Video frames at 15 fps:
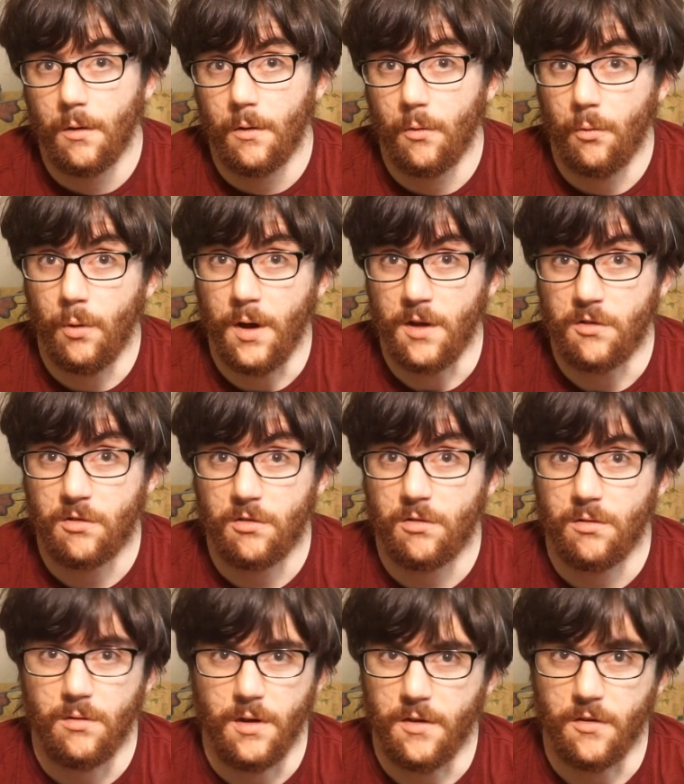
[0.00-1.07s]

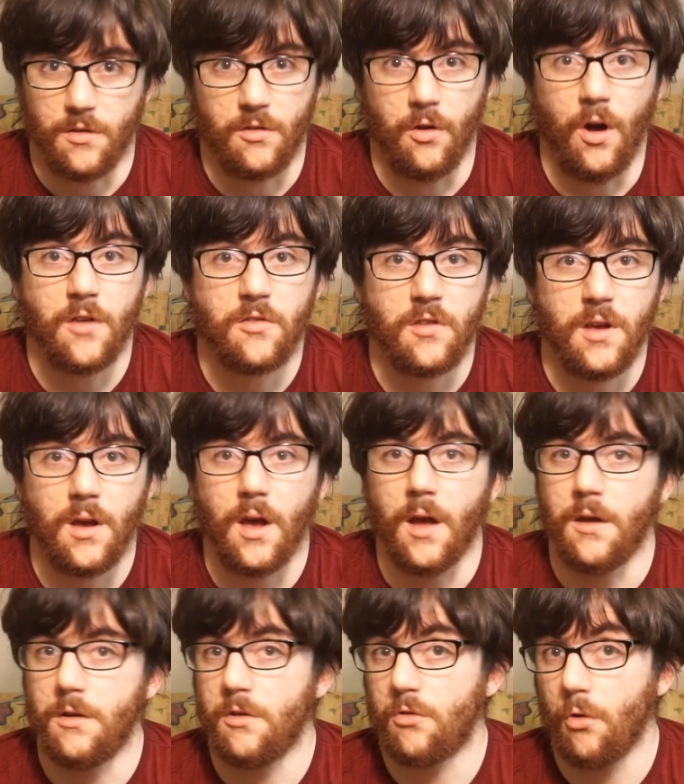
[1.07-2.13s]
which is exhausting
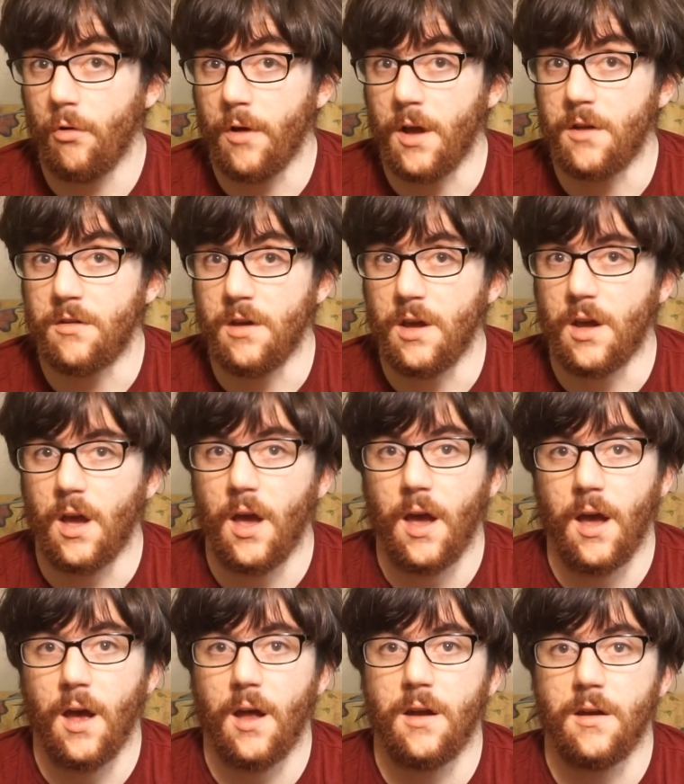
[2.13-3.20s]
and disorienting
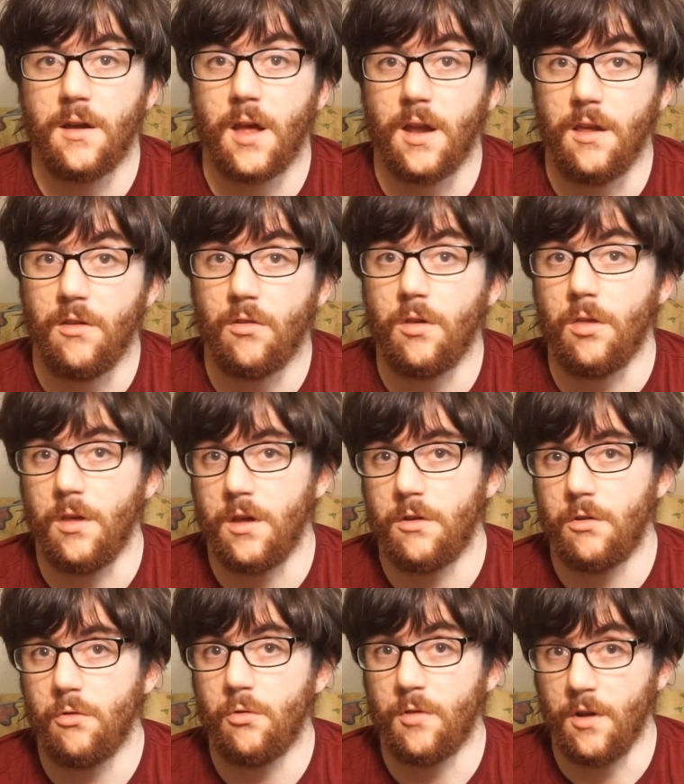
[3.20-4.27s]
and can easily lead
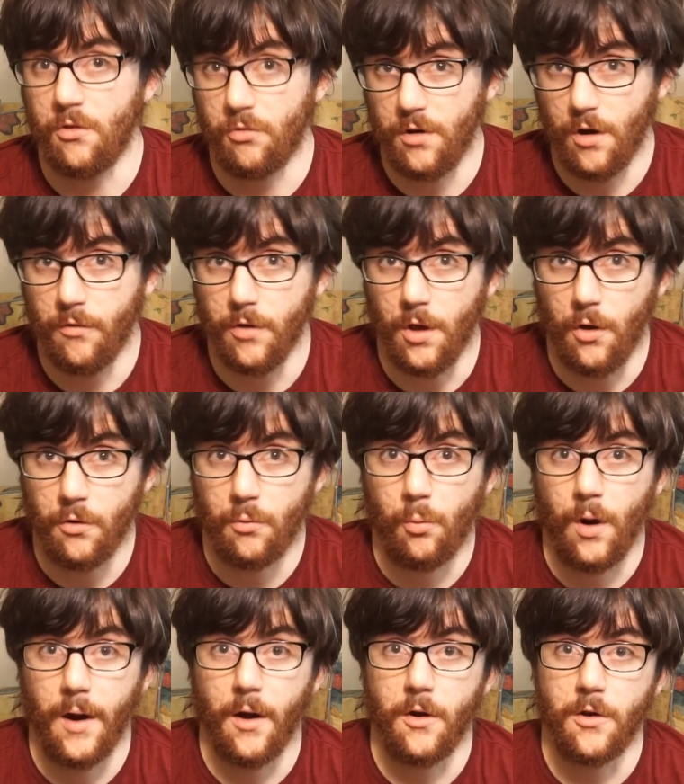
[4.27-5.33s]
to sensory overload, where